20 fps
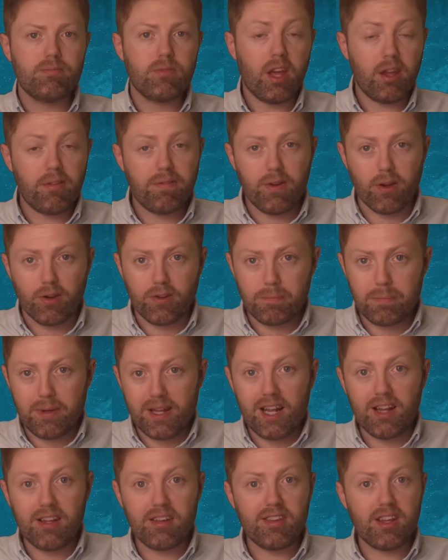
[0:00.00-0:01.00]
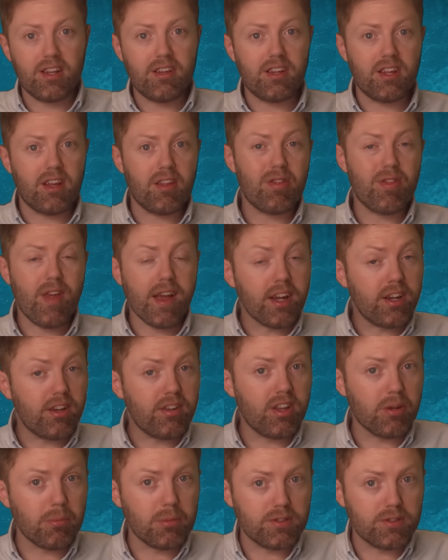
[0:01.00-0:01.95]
Hey folks, Ben Alexander here. Thank you so